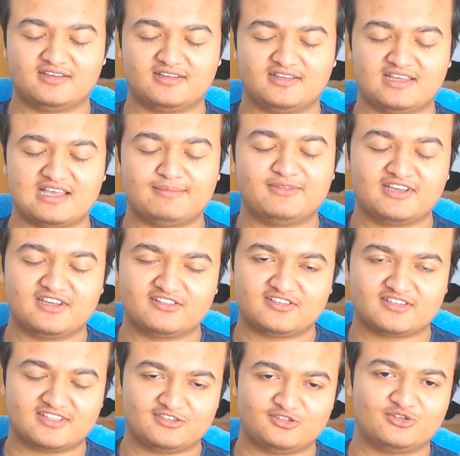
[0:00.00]

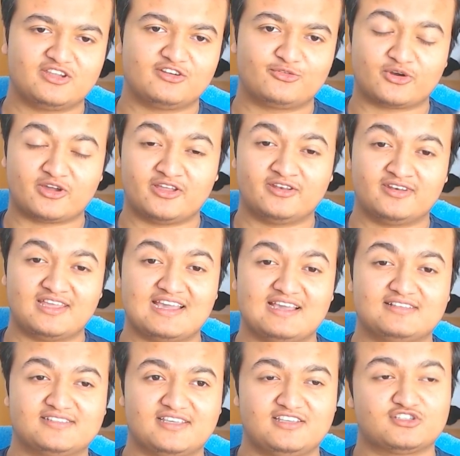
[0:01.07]
applications that you can run
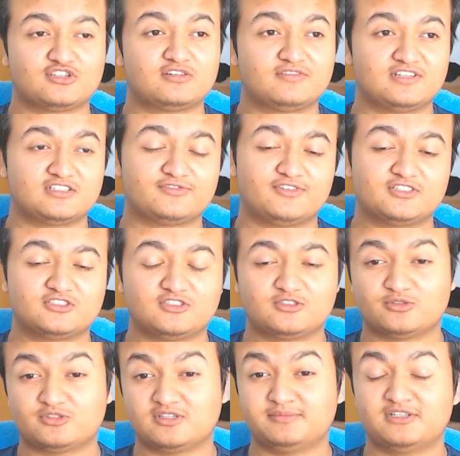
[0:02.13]
as a serverless function,
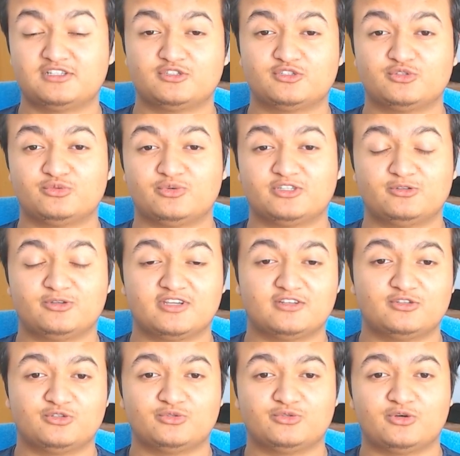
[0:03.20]
so similar to what you can
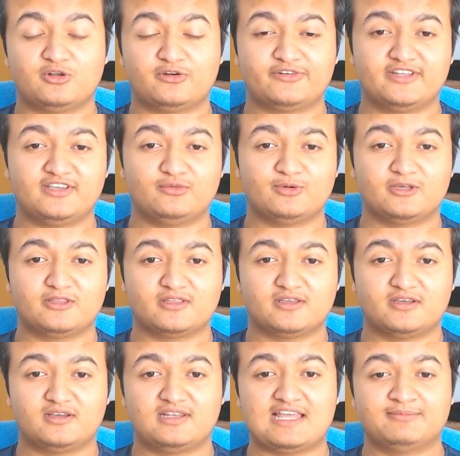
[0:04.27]
do already with
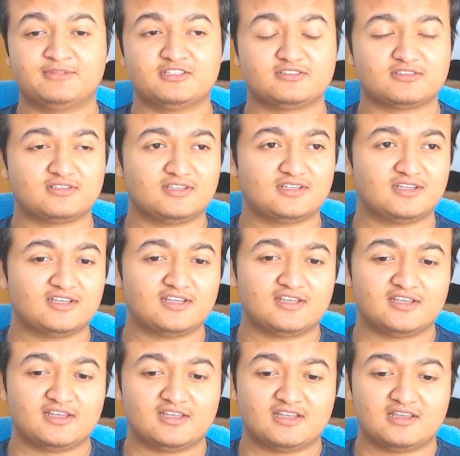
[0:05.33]
Lambdas.
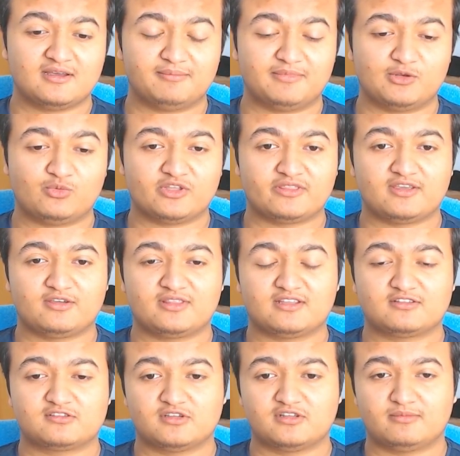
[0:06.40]
But one thing
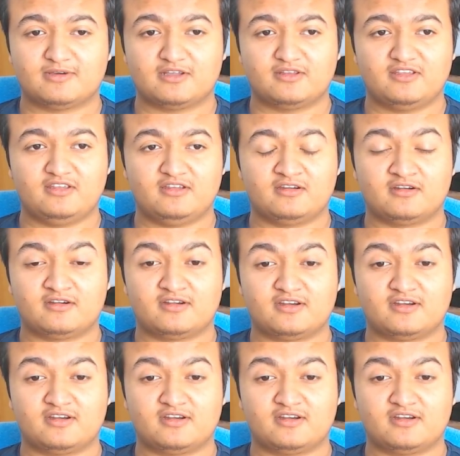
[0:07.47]
that's good about here